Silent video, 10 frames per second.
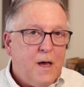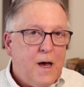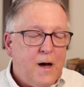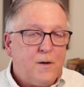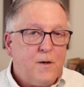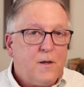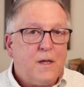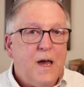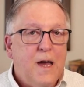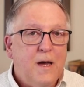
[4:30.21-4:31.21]
how could
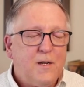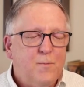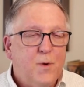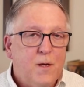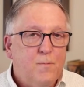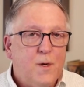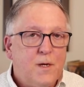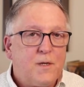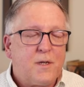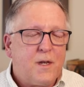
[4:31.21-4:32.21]
cash be
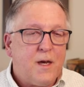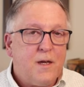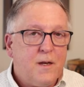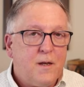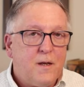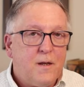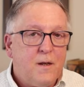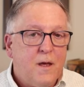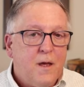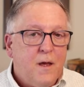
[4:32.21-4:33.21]
misstated,